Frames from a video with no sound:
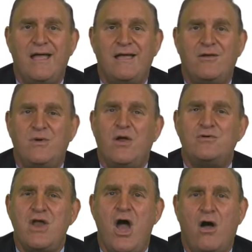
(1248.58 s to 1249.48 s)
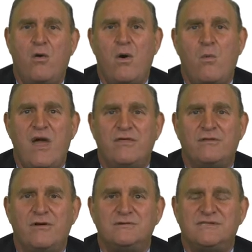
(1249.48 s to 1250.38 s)
you know, we don't know whether
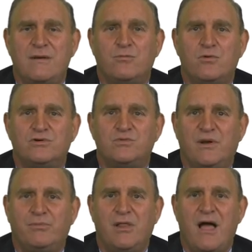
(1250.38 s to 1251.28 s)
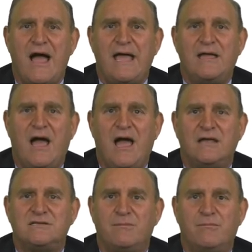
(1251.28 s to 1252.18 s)
those same rules would apply uh,
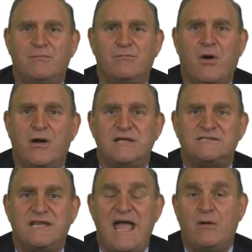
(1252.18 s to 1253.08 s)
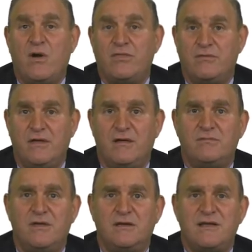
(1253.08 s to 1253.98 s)
to parties today, whether the,
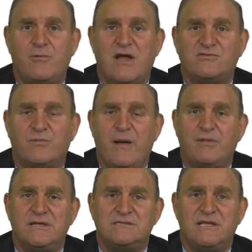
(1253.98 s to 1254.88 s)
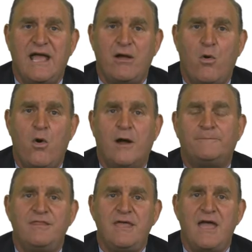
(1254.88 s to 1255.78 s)
the Democrats or Republicans today,
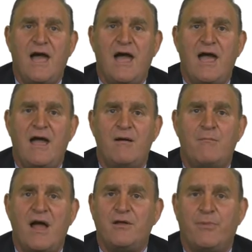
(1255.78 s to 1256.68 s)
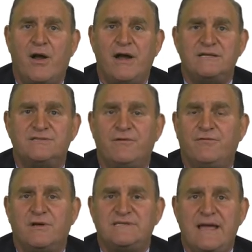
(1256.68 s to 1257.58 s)
or the uh, uh, minor parties. So,
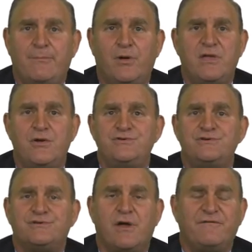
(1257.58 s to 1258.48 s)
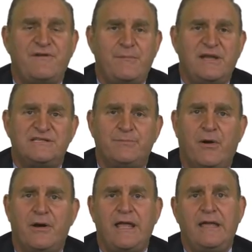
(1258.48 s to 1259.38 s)
for example, could you start a feminist
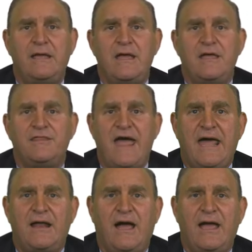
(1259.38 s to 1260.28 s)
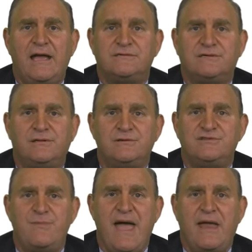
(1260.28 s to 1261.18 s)
party that uh,
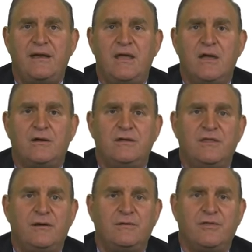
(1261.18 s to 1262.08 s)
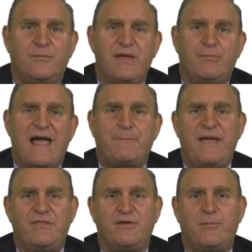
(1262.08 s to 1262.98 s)
excludes men? Could the, there be a Black
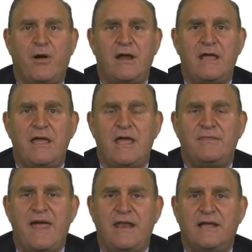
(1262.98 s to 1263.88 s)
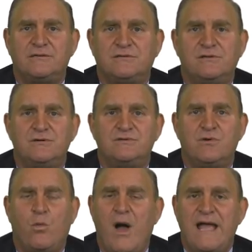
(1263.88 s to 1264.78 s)
Panther party that excludes
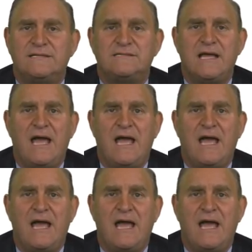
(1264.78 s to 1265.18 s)
whites?